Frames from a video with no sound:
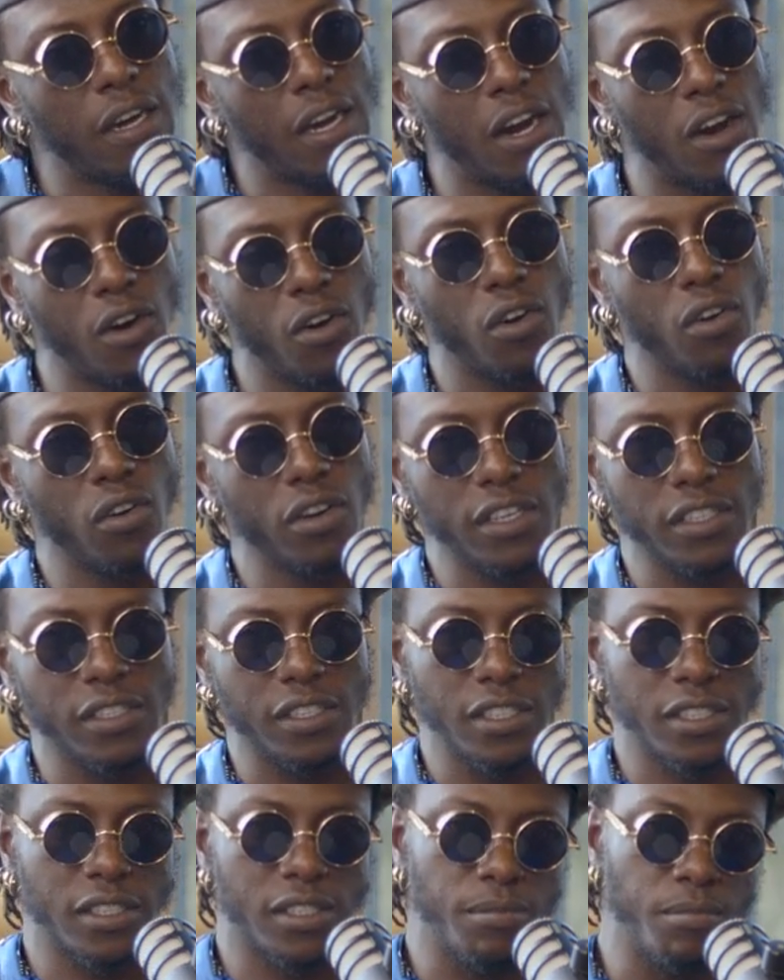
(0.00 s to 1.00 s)
how
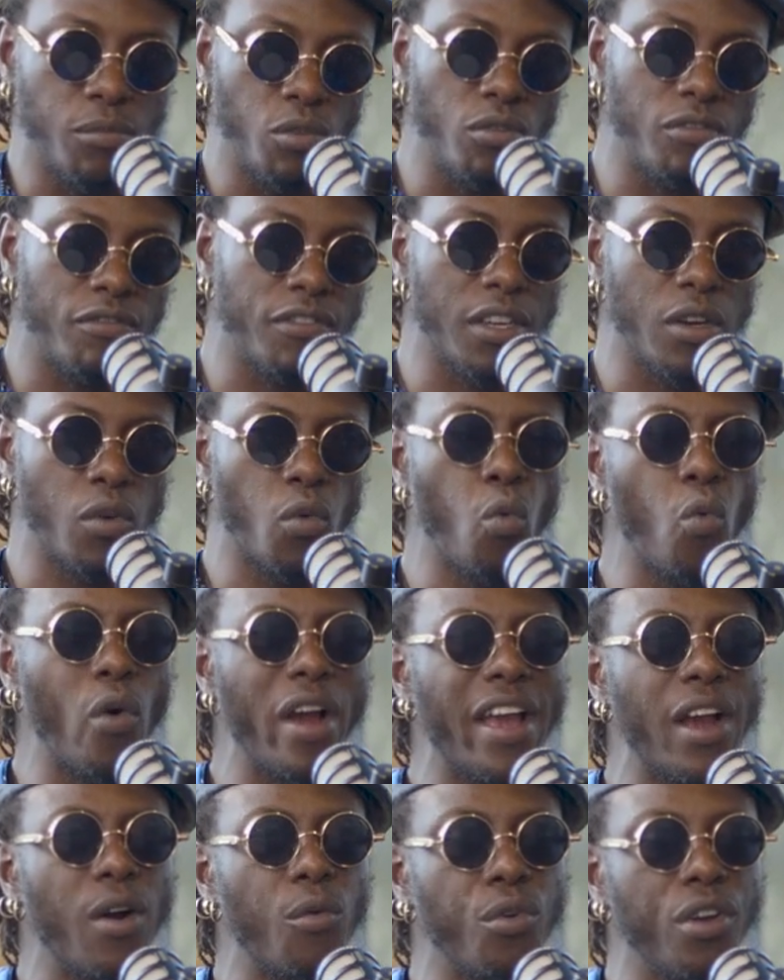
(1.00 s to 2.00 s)
it is moving,
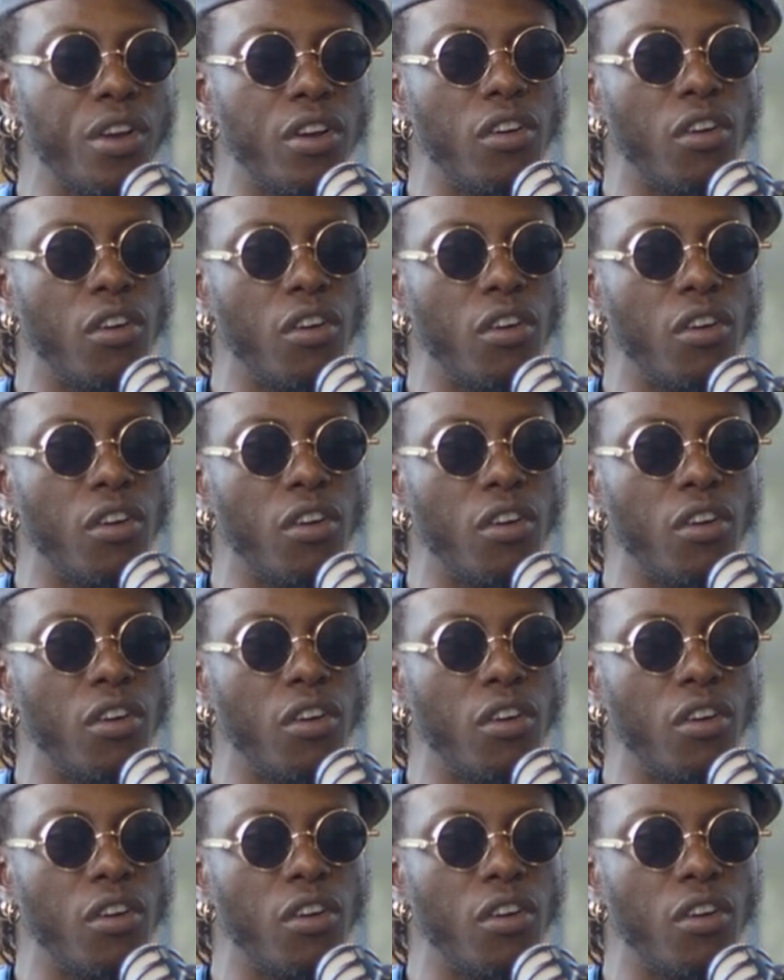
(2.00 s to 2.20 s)
where we're